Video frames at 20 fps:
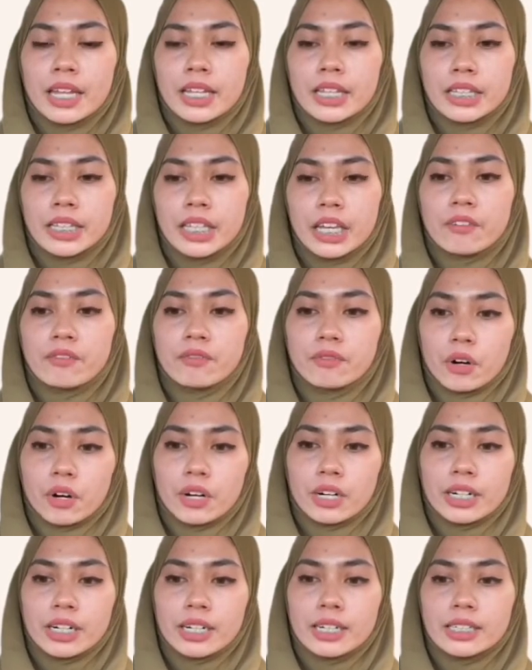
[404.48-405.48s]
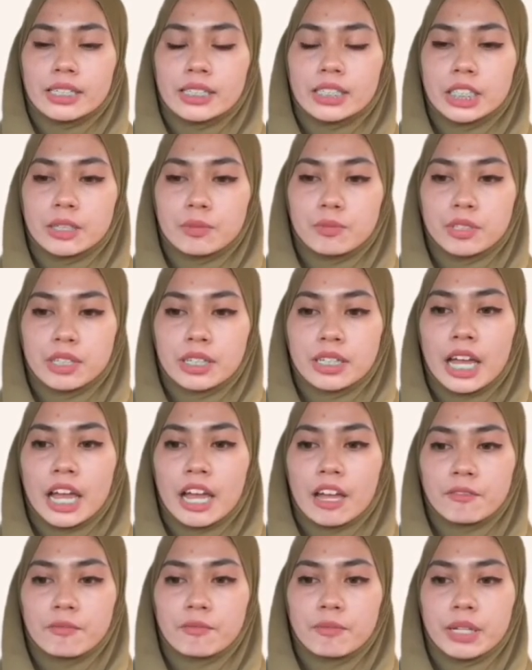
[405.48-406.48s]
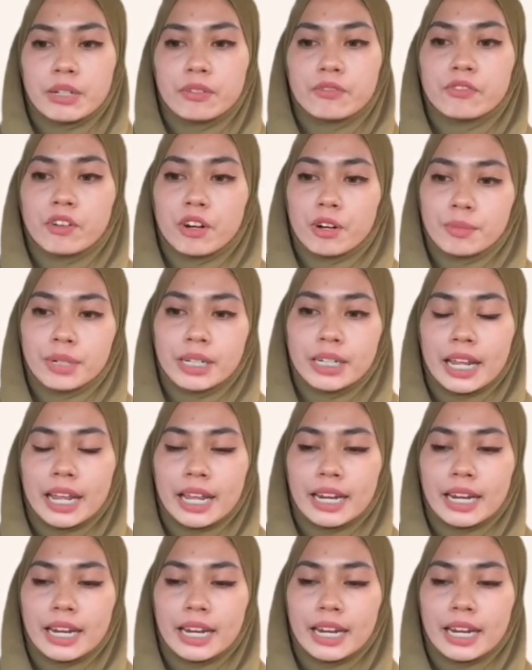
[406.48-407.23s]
Therefore, a tribunal have been formed